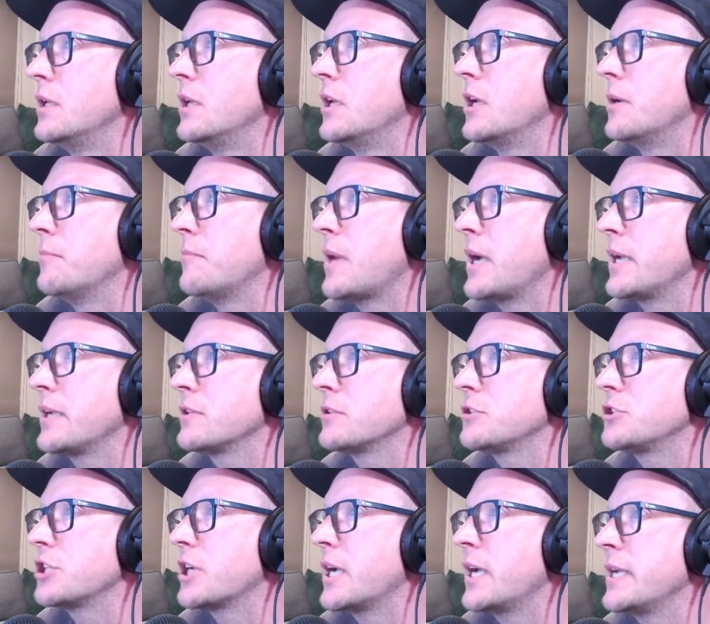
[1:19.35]
Michael
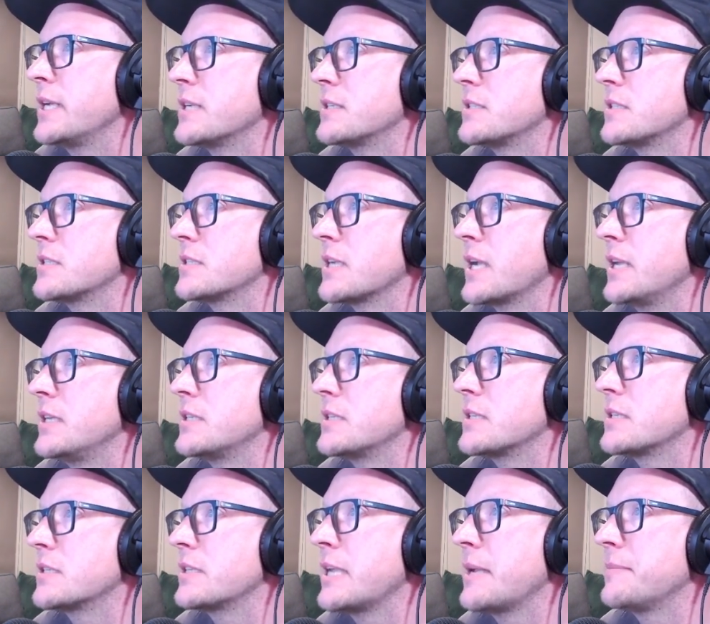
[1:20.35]
Chai has decided to
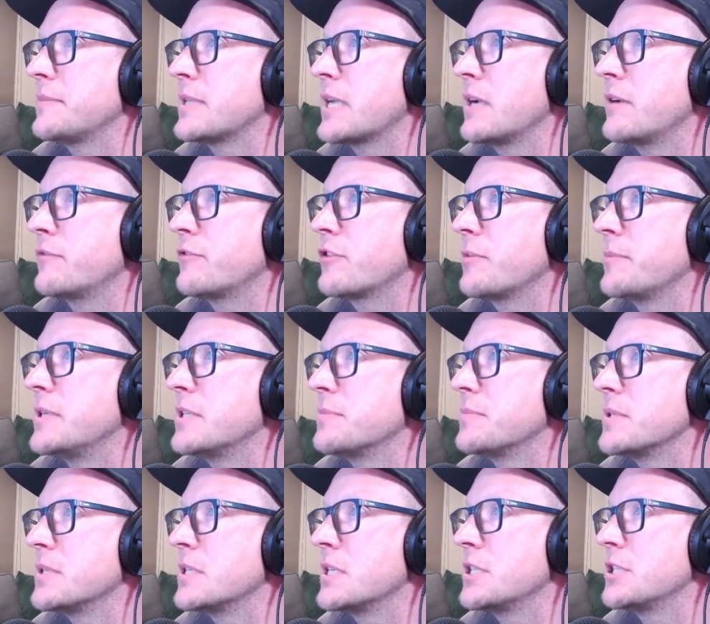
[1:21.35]
step down from his
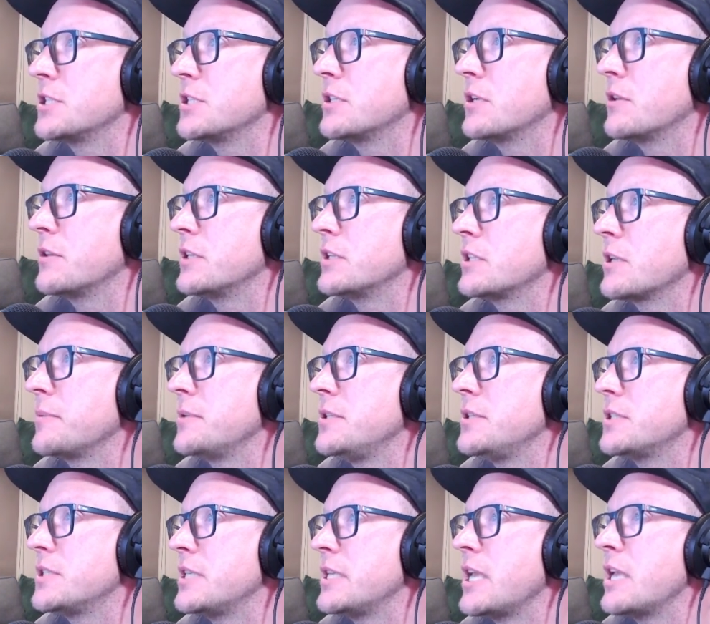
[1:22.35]
position on the
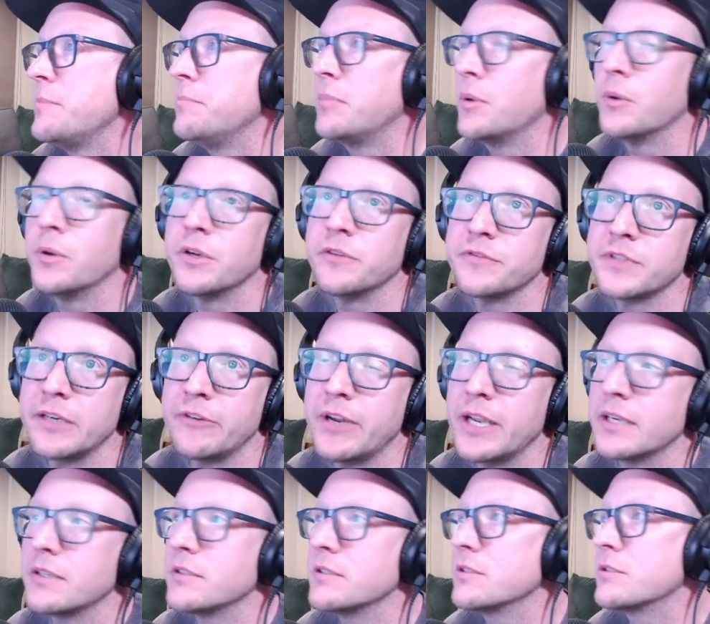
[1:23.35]
WCA Board of
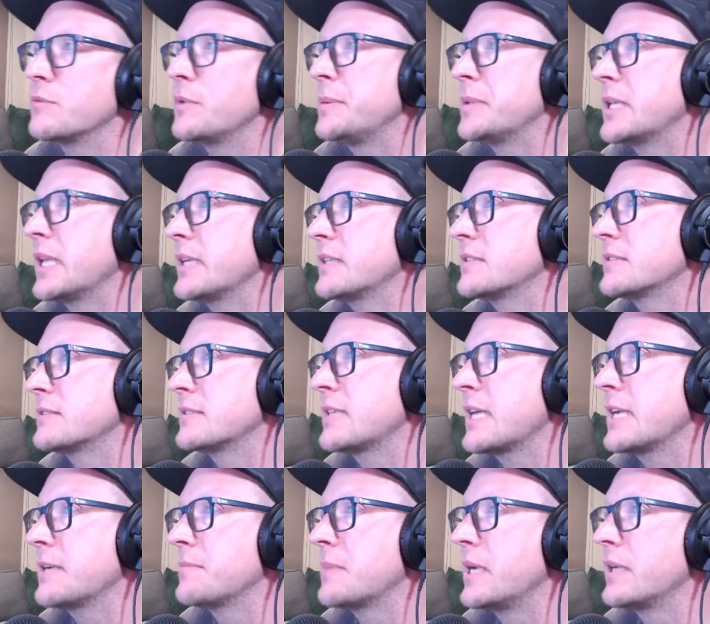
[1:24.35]
Directors. We would like to
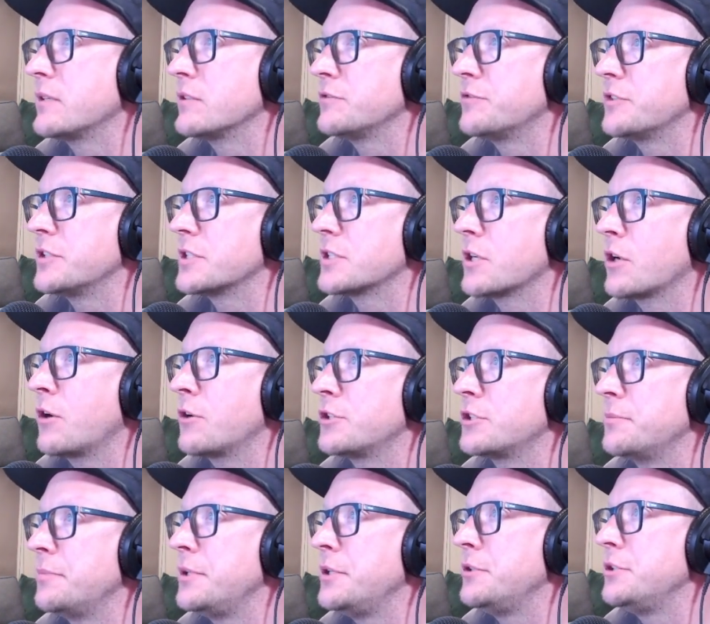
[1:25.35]
thank Michael for his
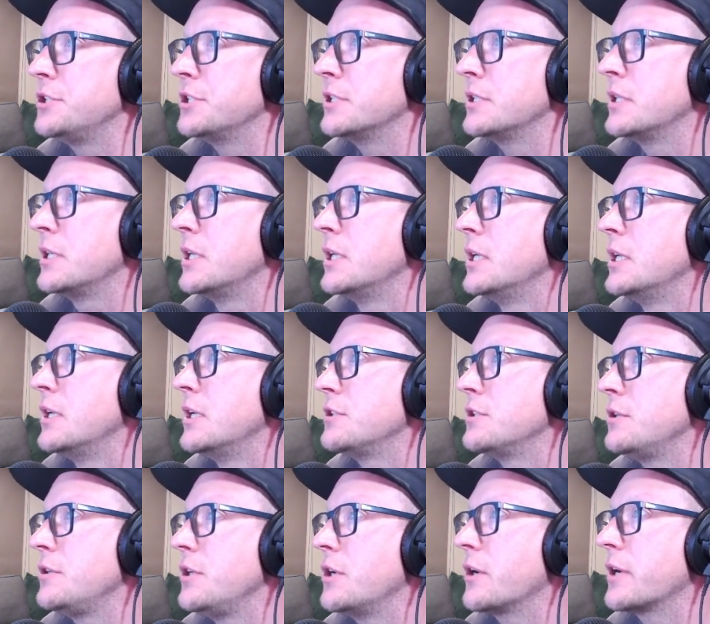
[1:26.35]
contribution
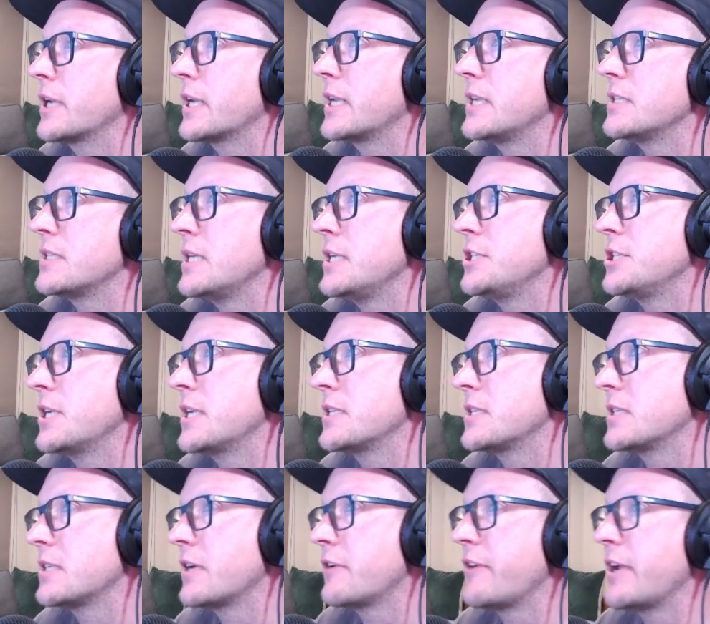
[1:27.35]
to the organisation as
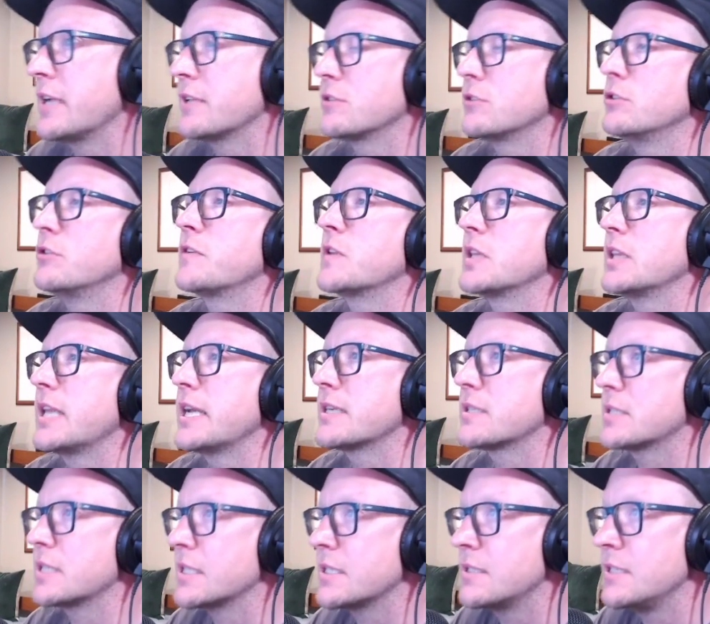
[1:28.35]
a director over the
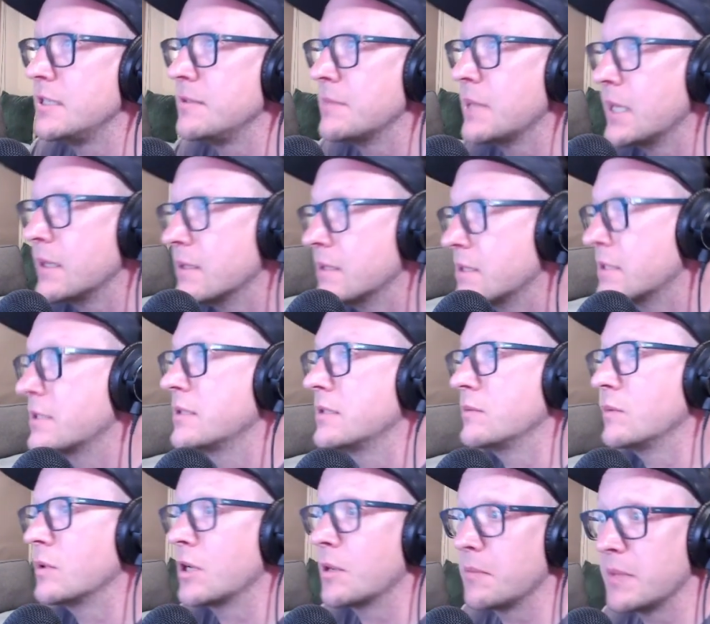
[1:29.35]
last 16 months.
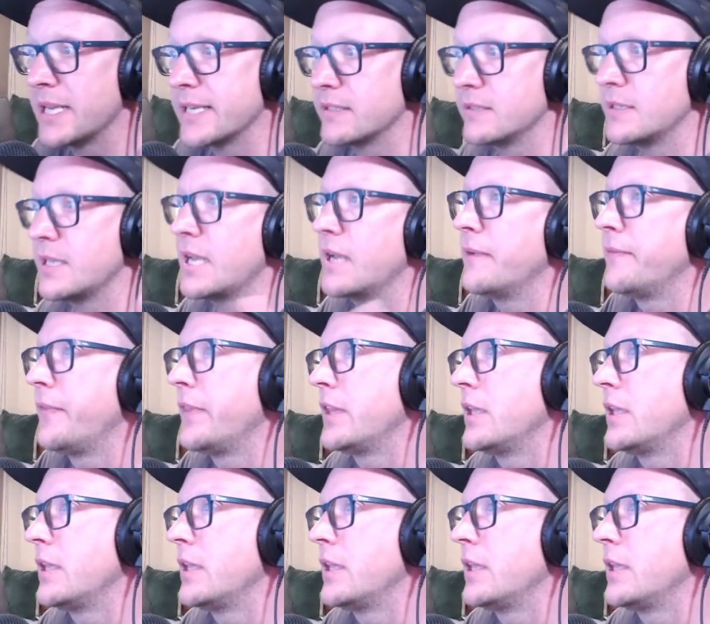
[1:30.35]
We'll come back to that.